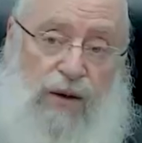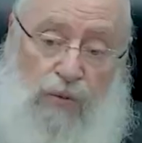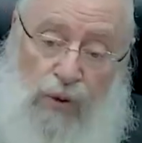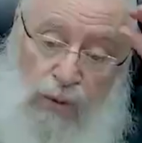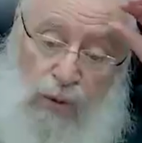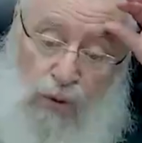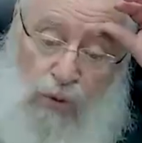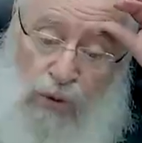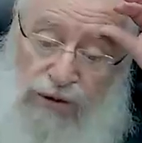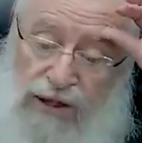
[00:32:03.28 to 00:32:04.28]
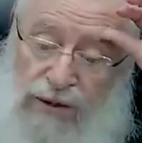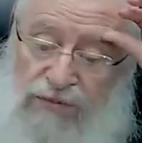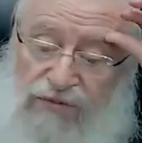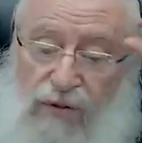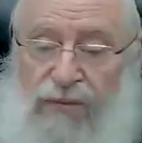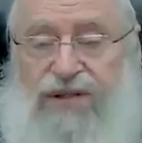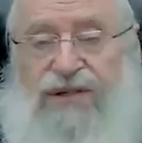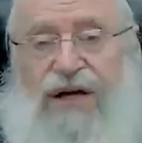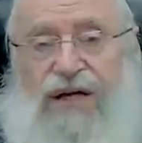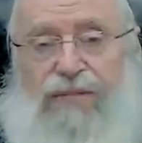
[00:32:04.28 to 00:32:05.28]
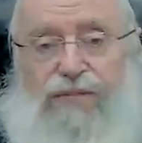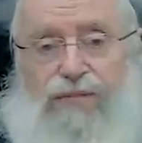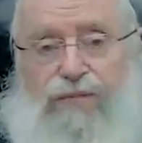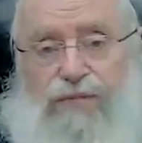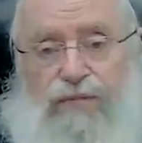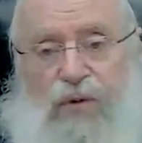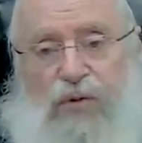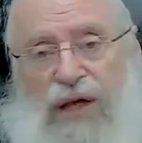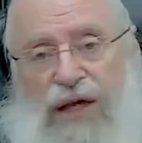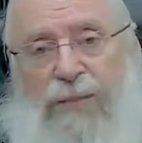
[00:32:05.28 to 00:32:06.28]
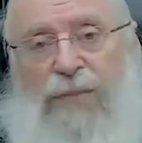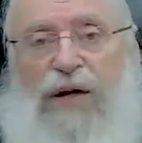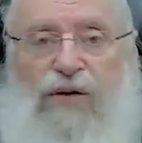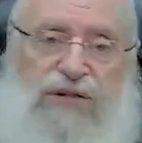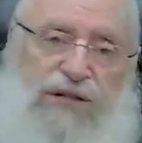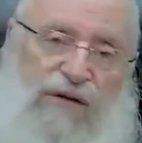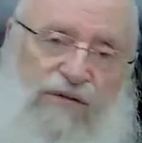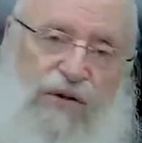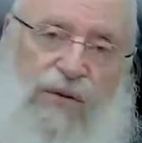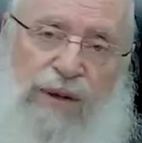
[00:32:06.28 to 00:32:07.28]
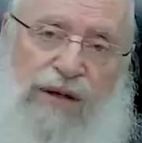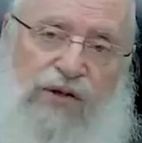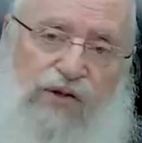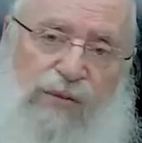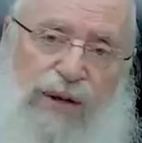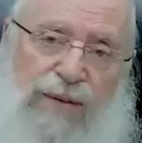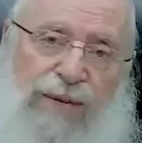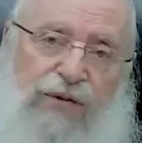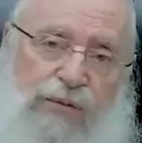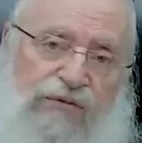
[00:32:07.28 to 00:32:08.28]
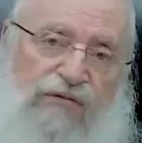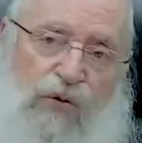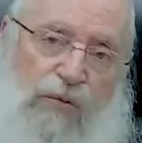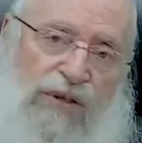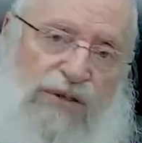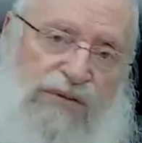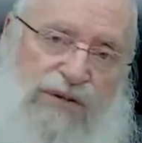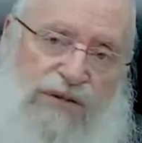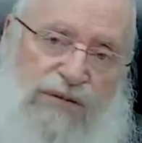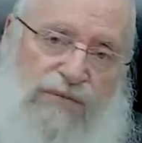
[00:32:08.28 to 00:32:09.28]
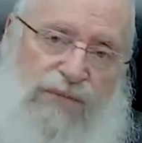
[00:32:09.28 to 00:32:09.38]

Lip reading: We were redeemed from Mitzrayim to take upon ourselves Zor Malchus Shemayim and to perform mitzvahs.